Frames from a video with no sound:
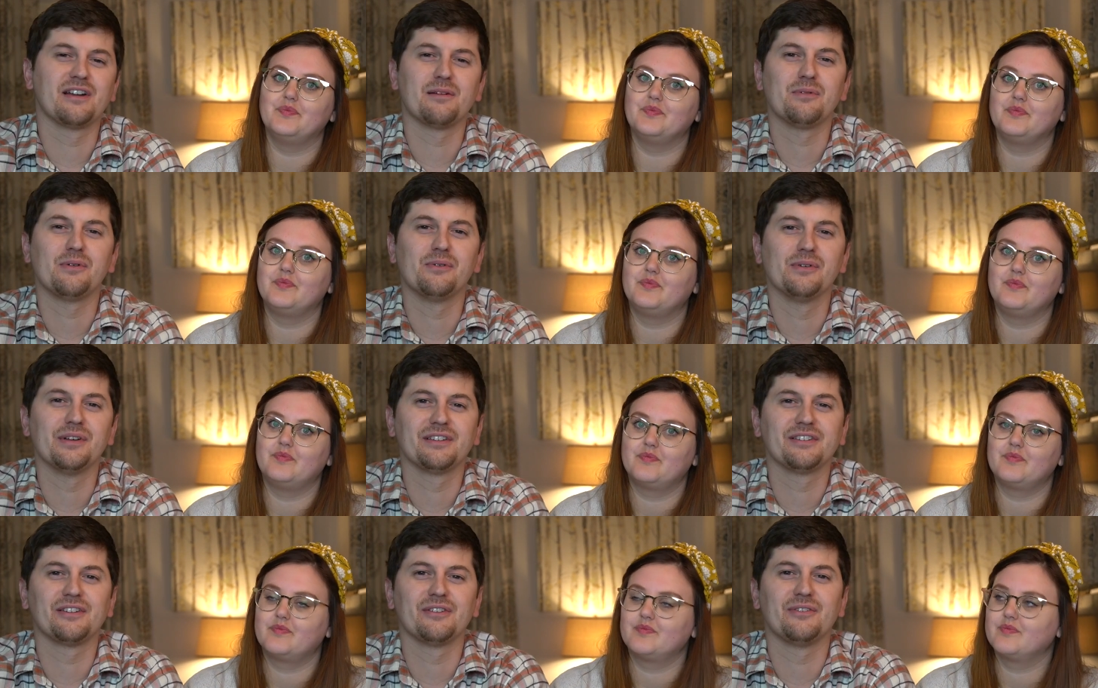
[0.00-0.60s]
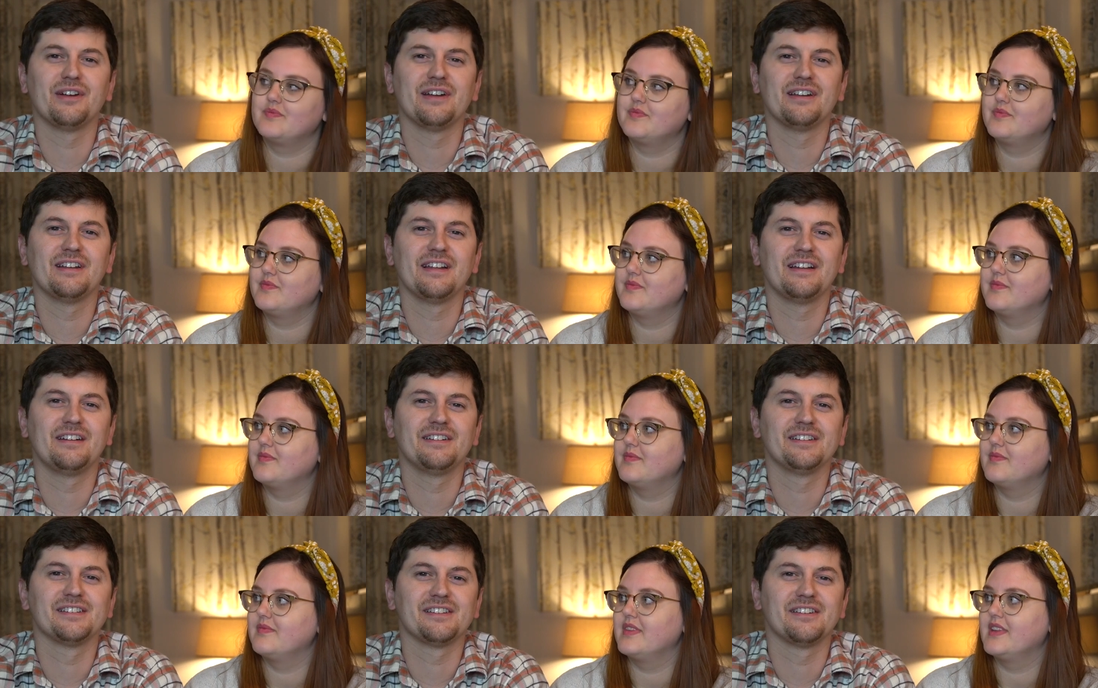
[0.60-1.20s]
Speaker 1: -hmm. a mm-hmm. couple weeks away
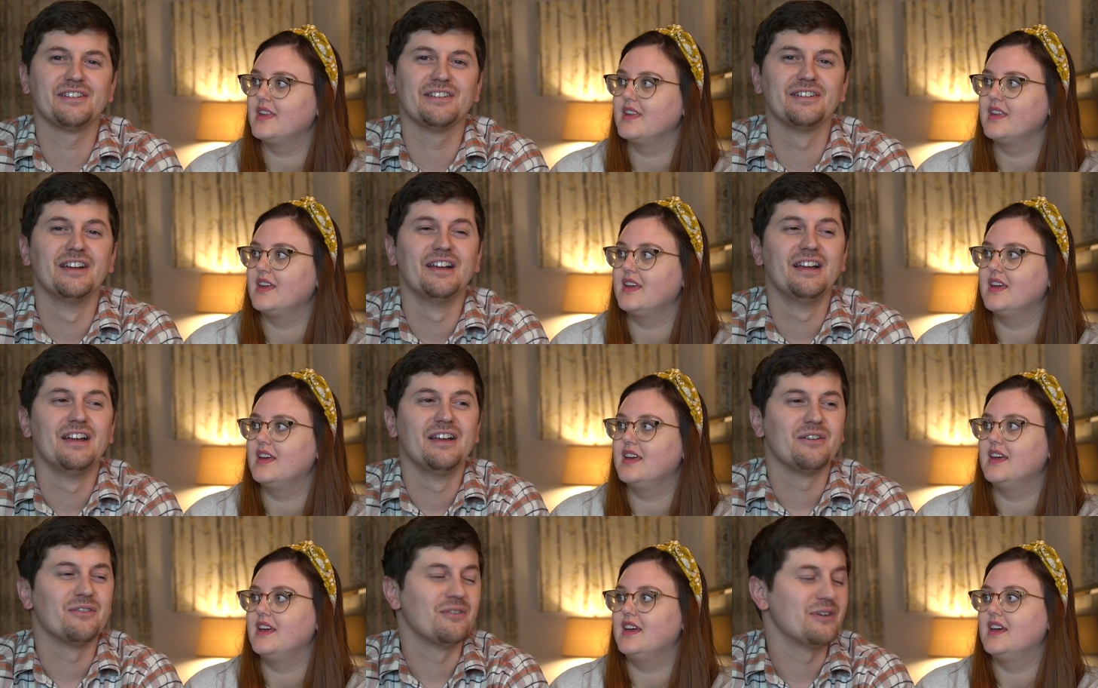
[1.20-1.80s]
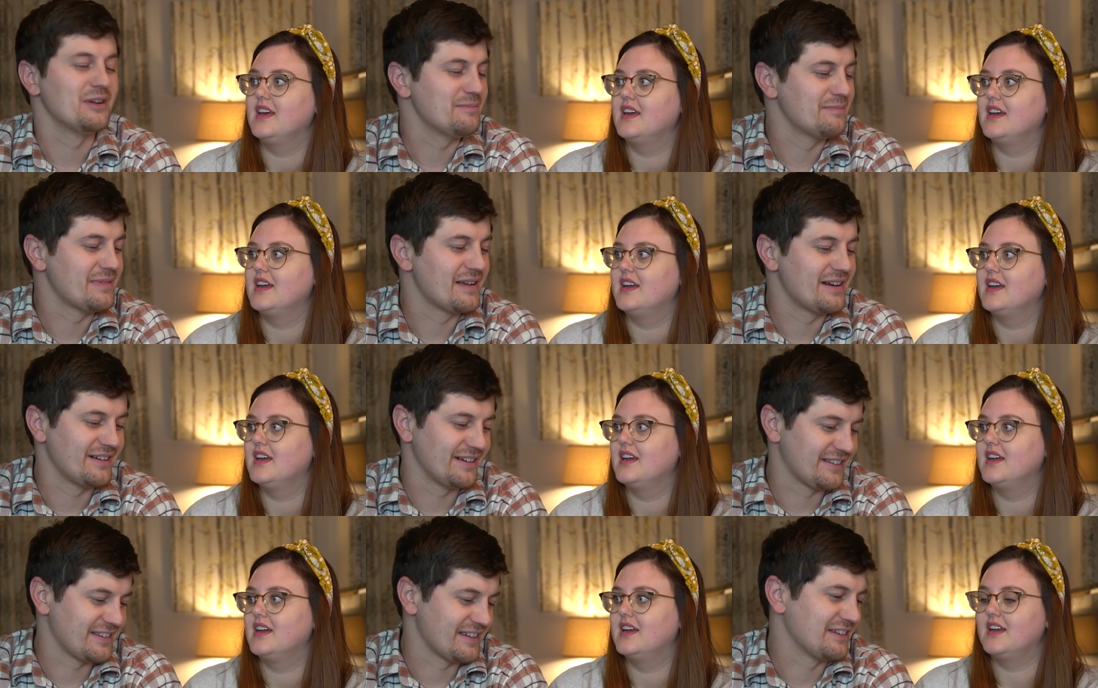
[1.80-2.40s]
now so what
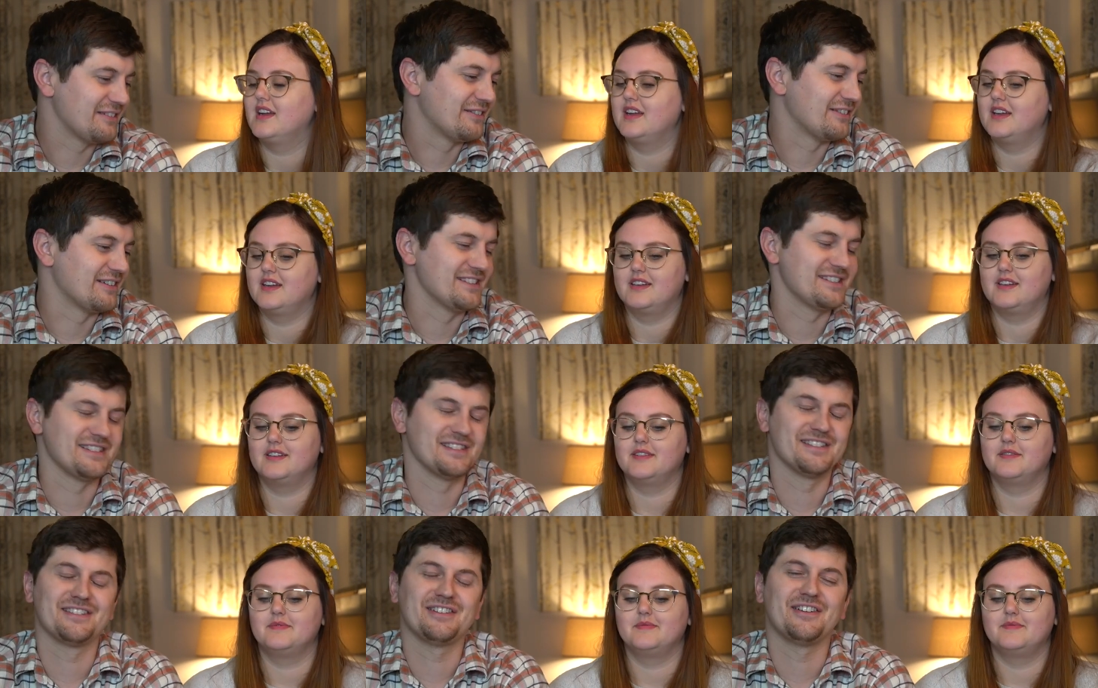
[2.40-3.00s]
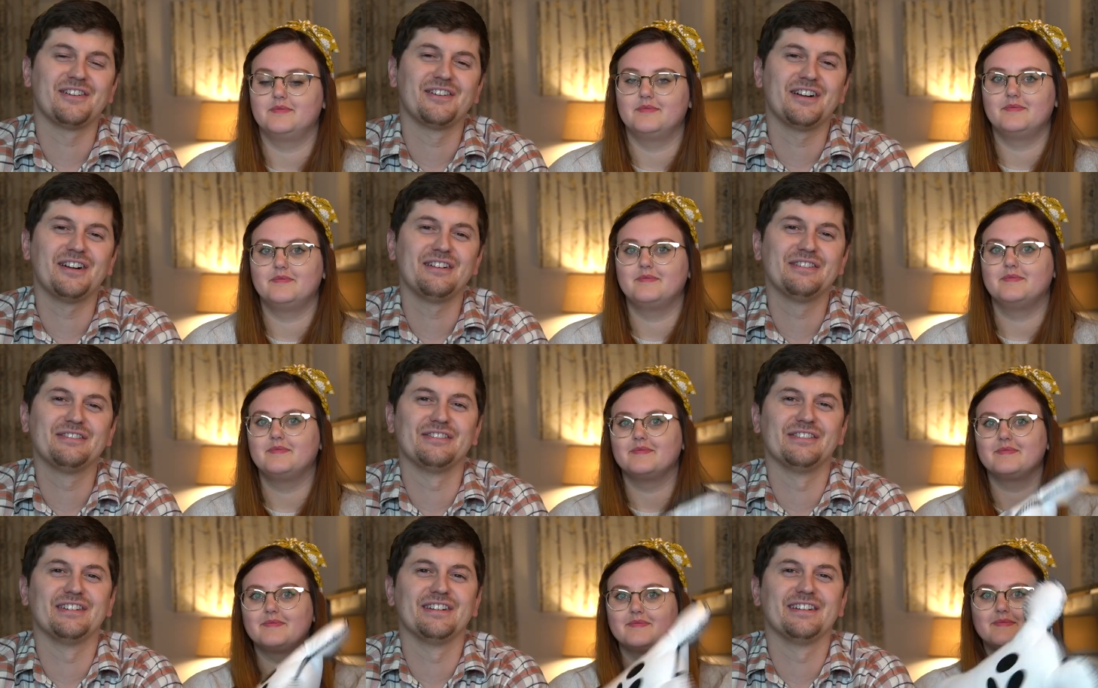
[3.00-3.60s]
better thing for us to start
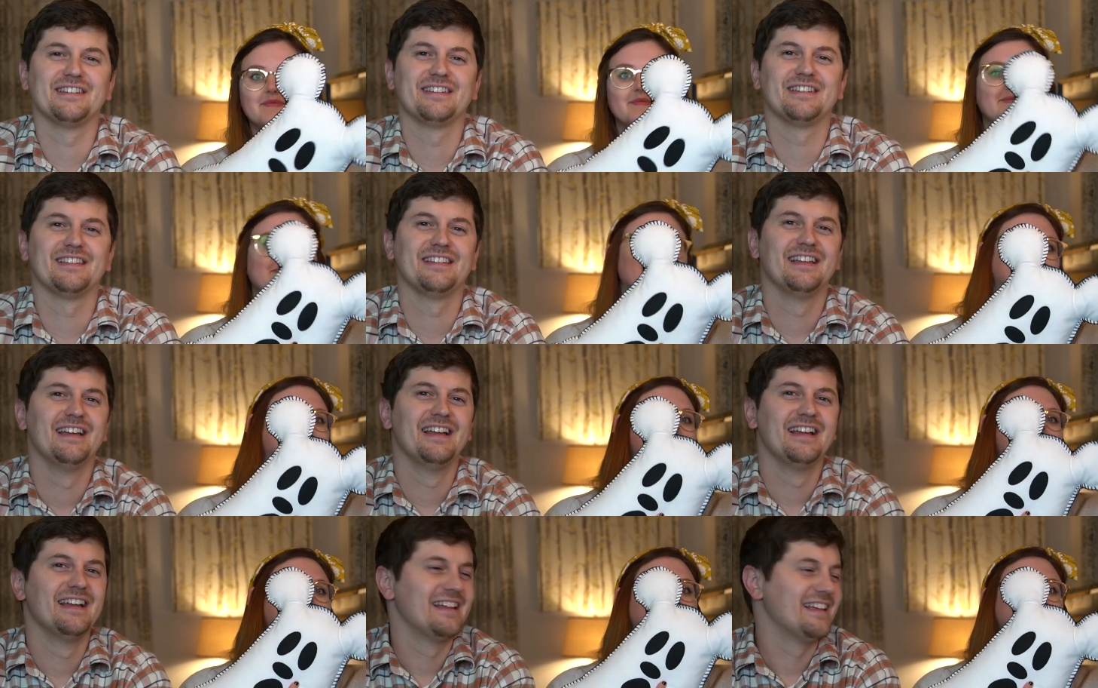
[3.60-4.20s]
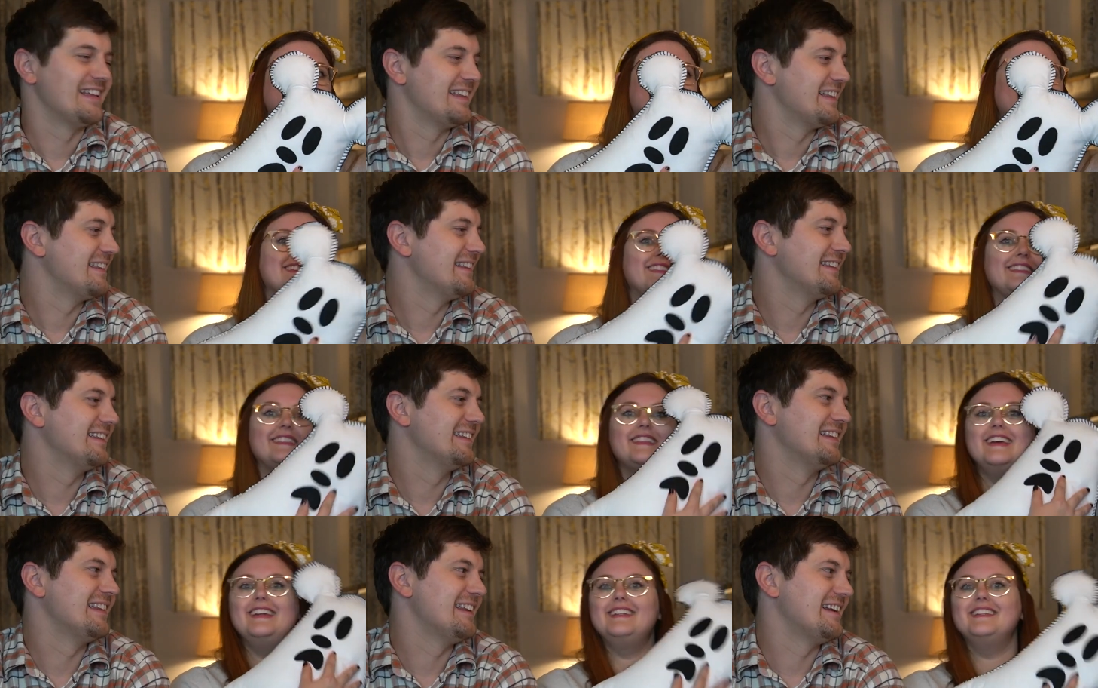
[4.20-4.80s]
off with
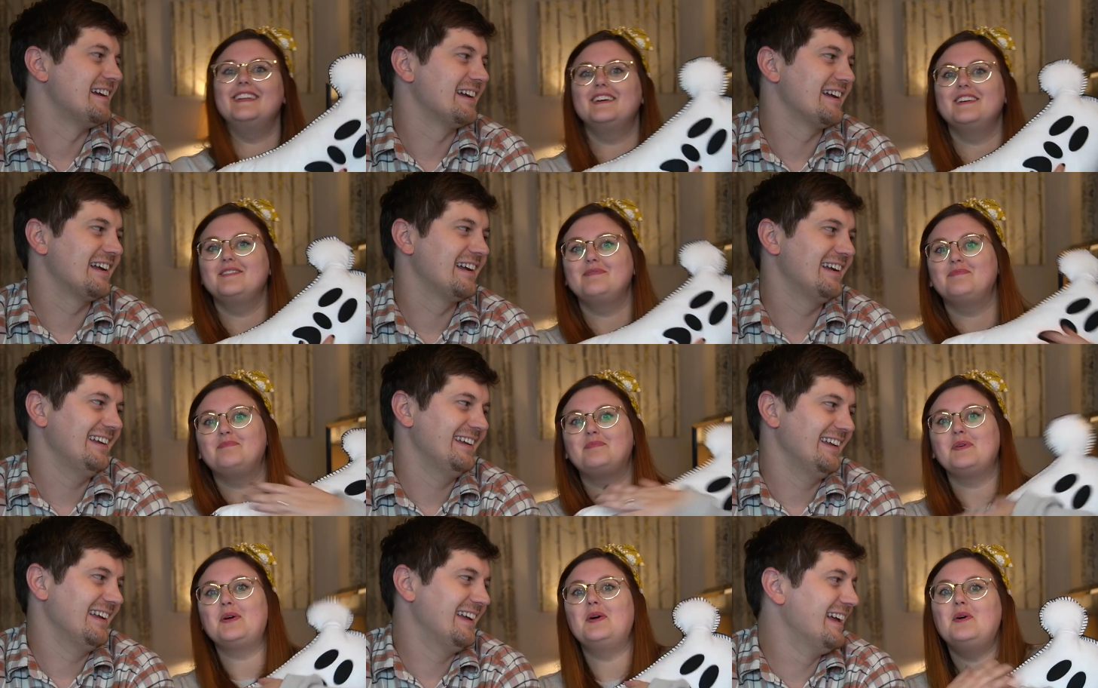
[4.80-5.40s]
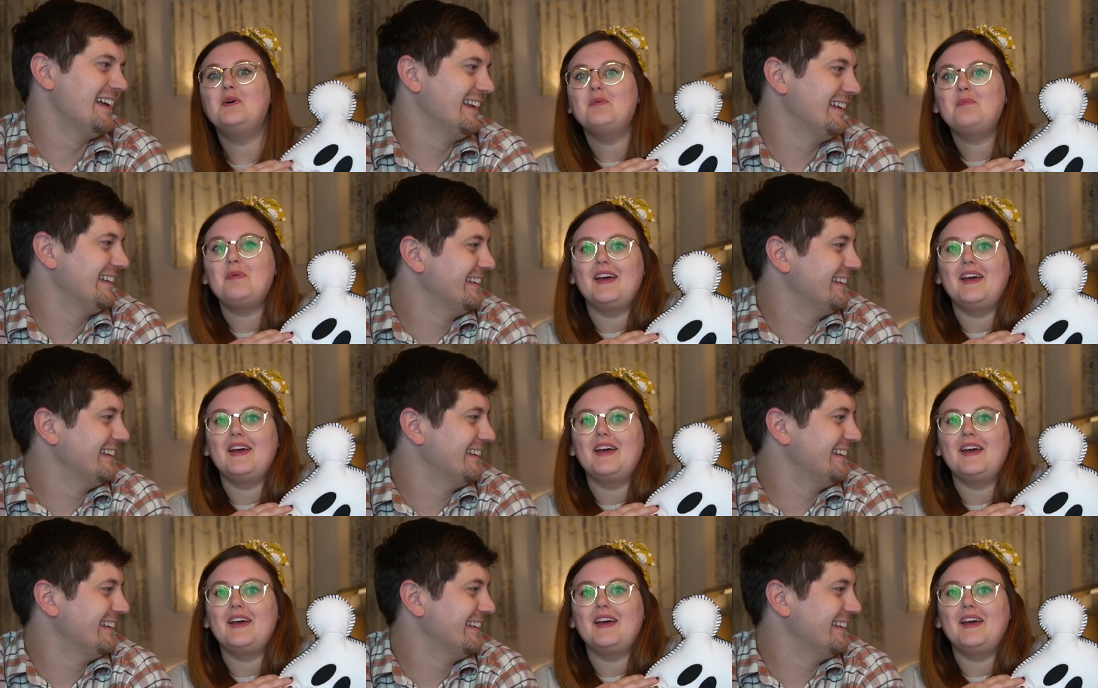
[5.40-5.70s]
Speaker 2: Thing like, boo